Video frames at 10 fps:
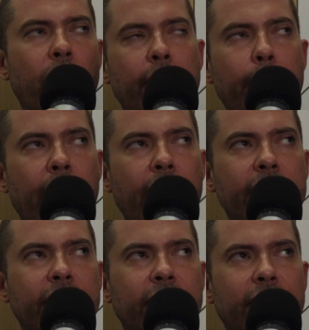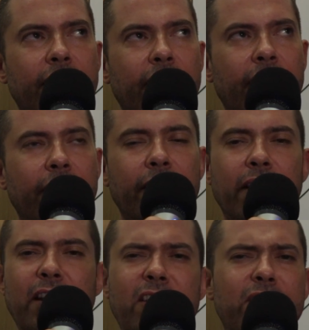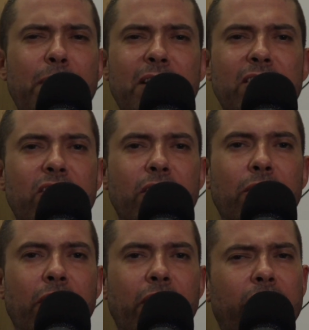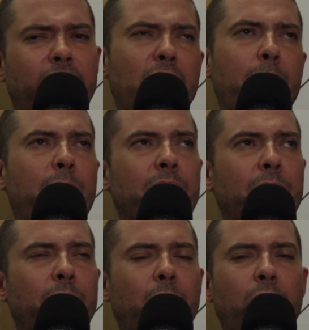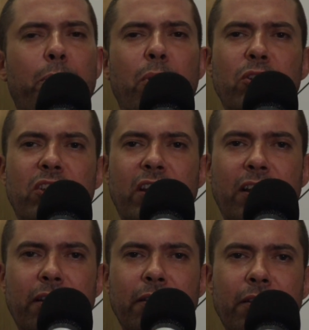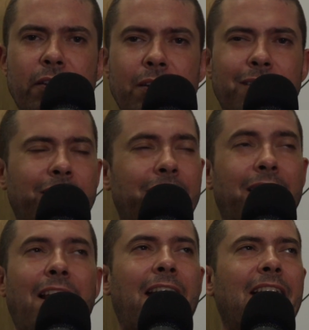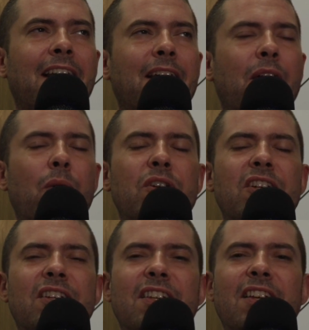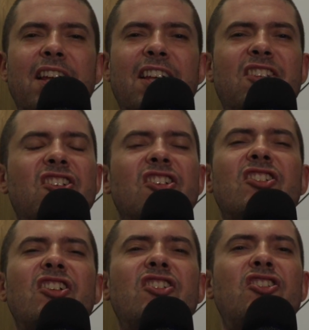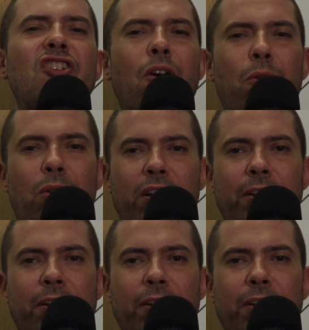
wearing a mask, and he's like, and he just makes a joke, like, oh, you poo, what a pussy. Like, it's just a joke.